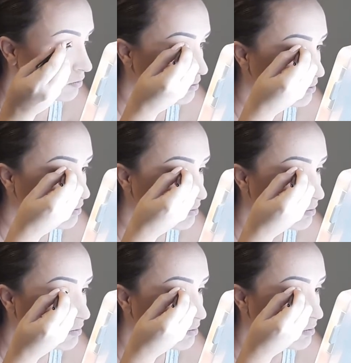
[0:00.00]

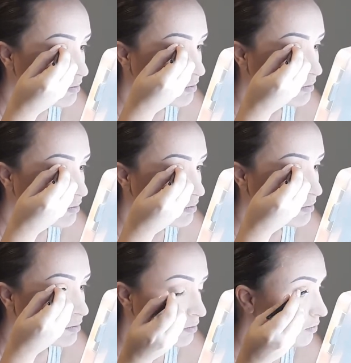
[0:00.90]
in the
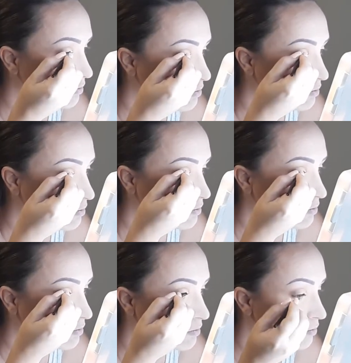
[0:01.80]
middle,
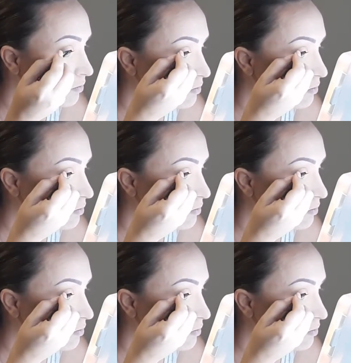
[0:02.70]
get